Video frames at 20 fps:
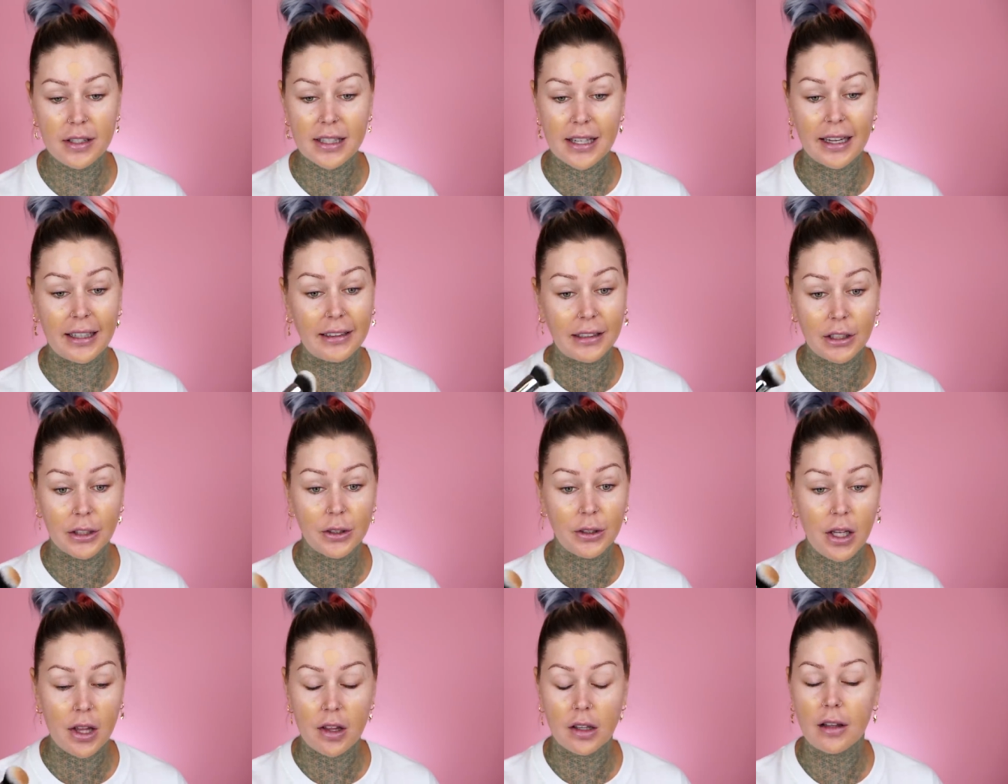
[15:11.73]
It's like
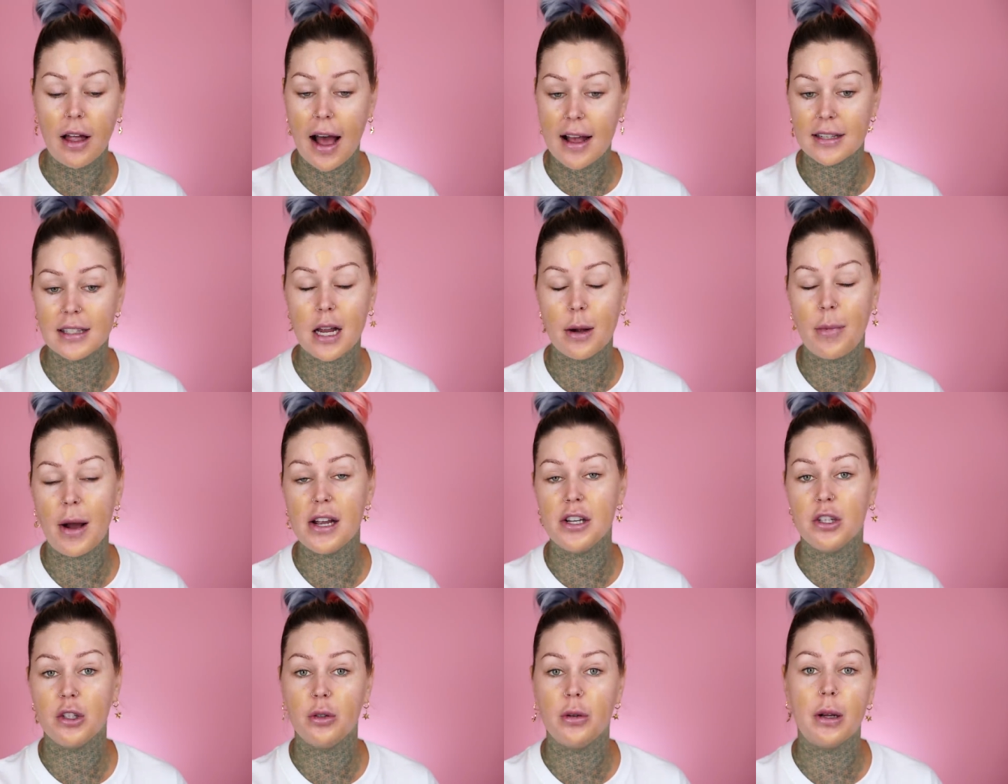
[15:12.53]
literally the last step
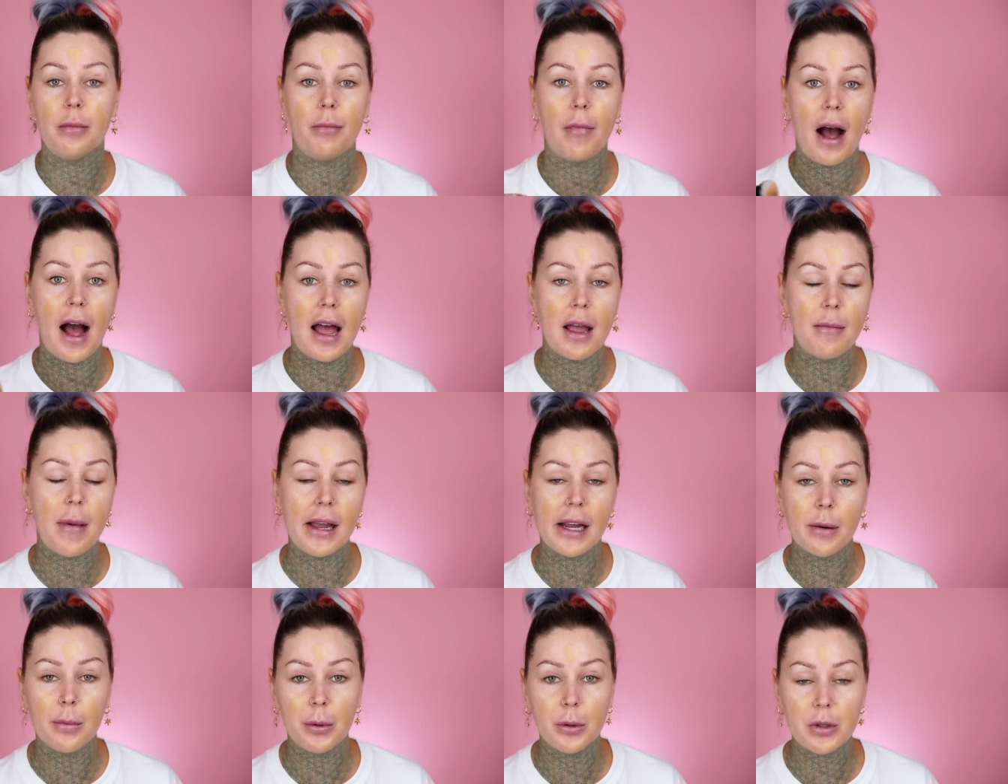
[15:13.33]
I do in my
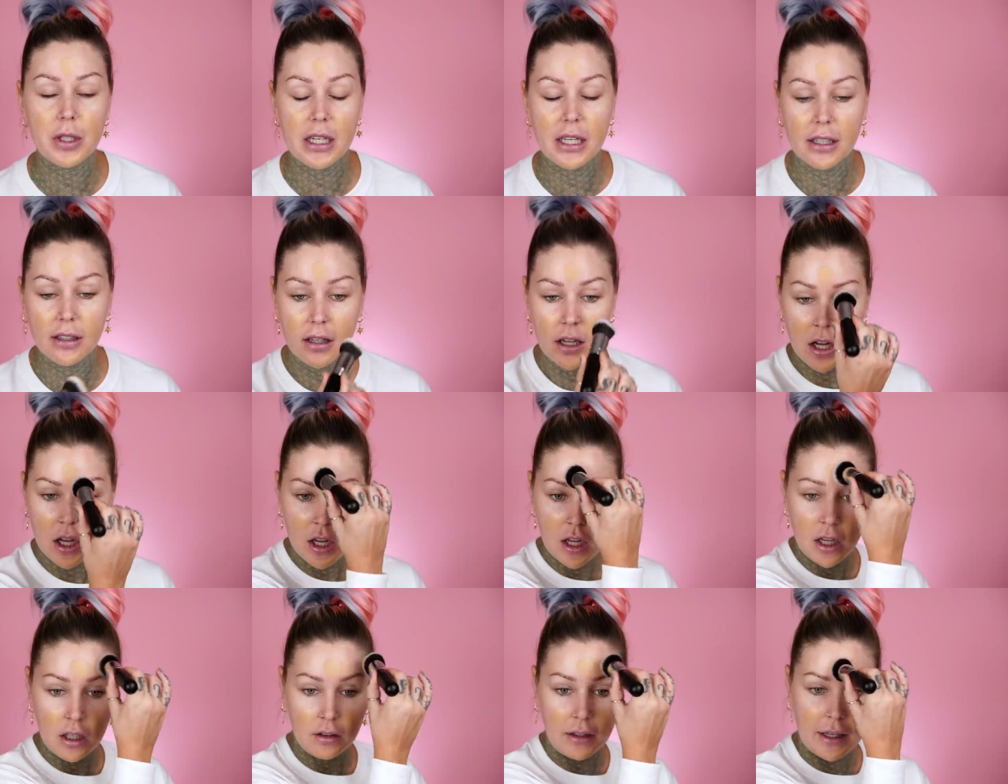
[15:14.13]
makeup routine,
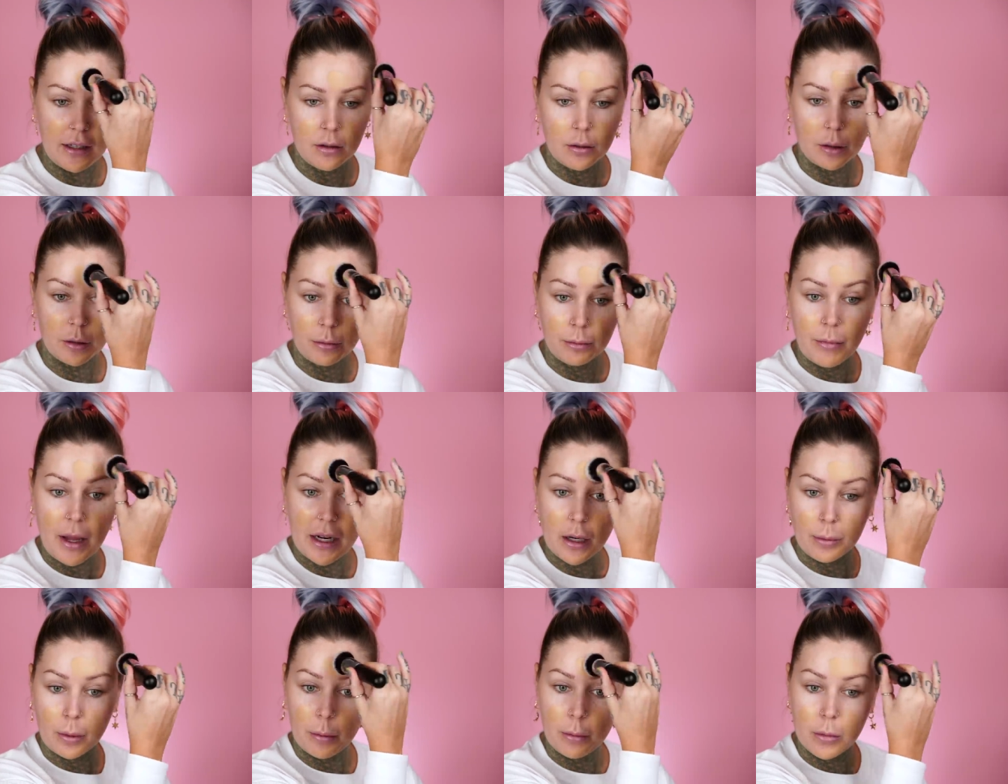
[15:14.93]
like, or
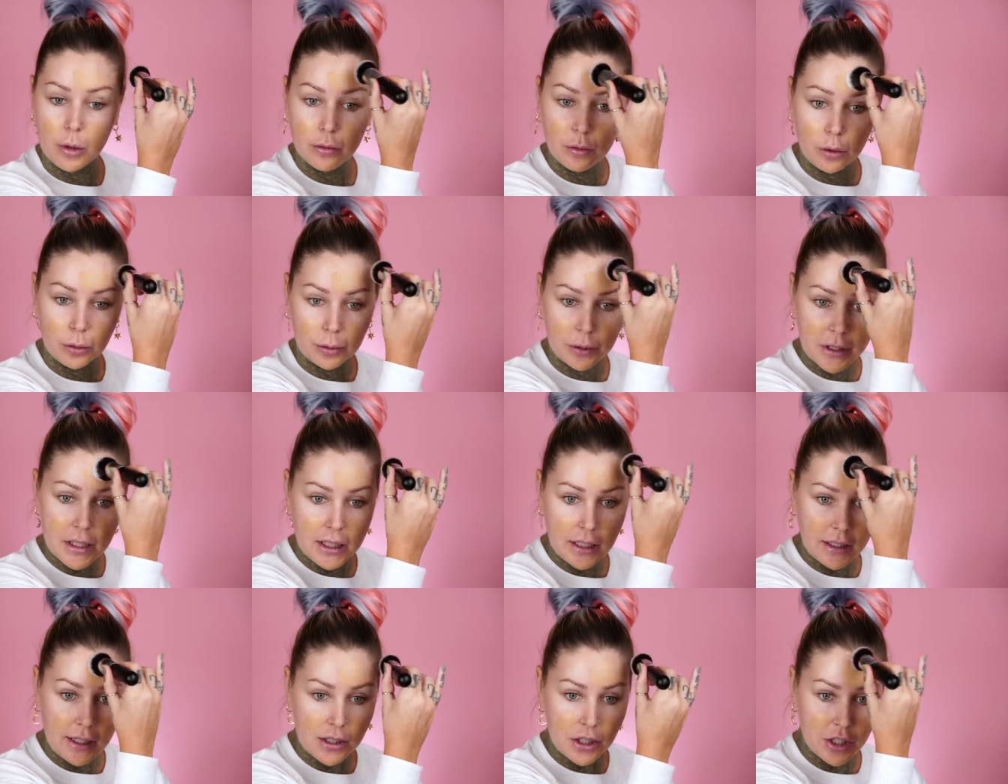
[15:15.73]
makeup removal
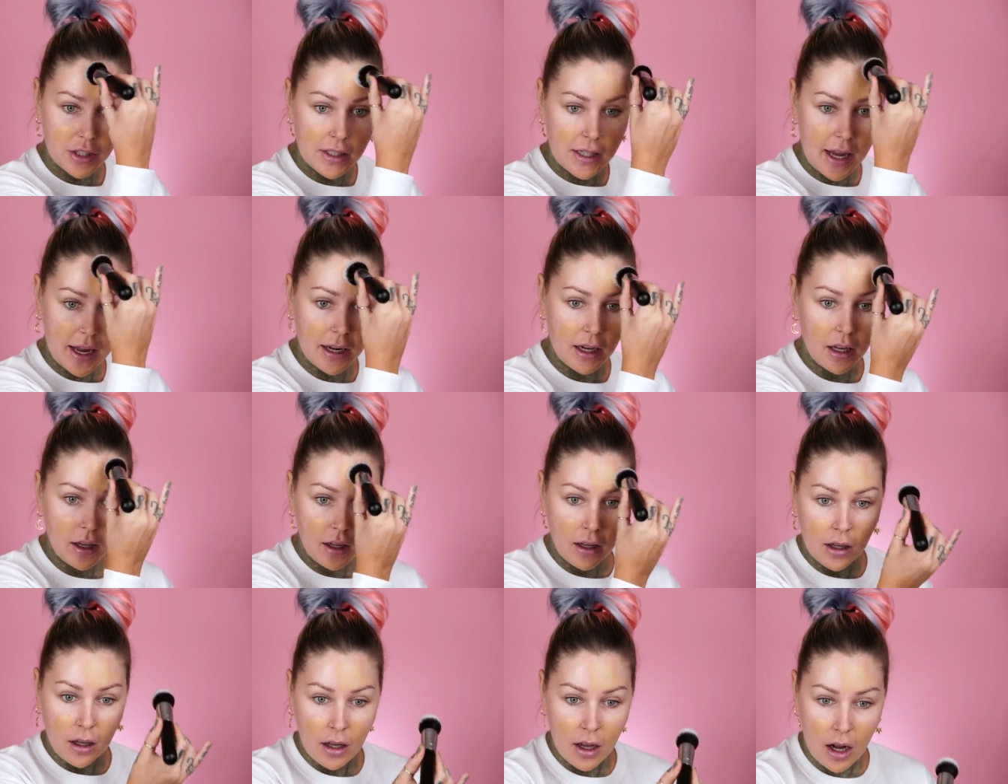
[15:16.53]
routine, I should say.
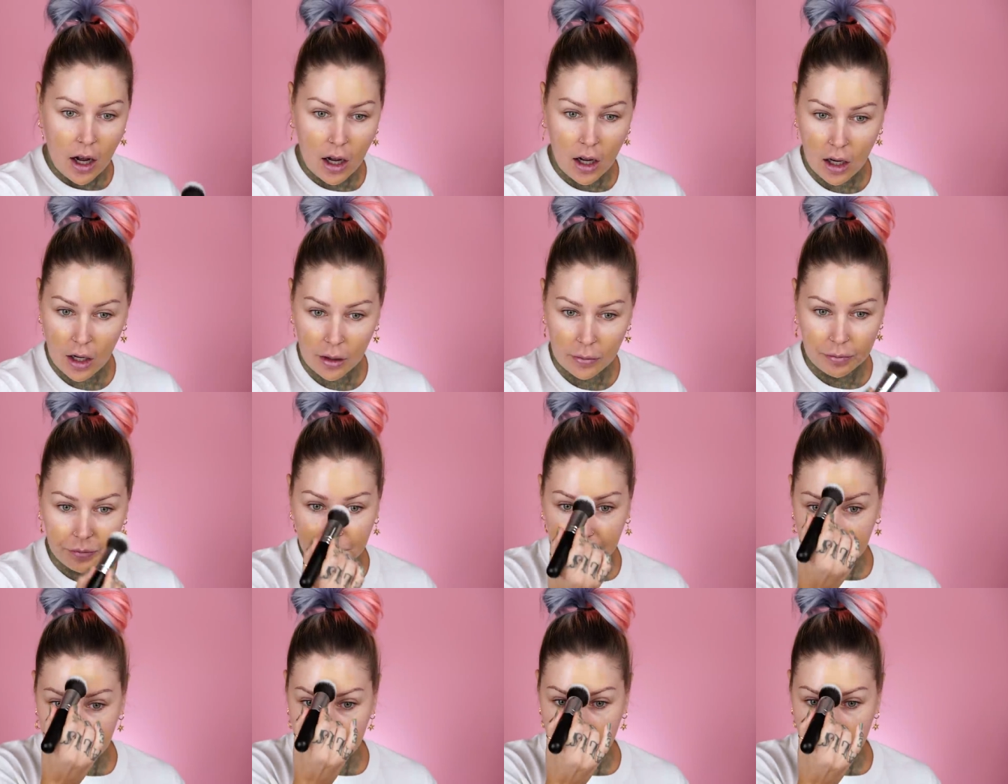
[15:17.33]
I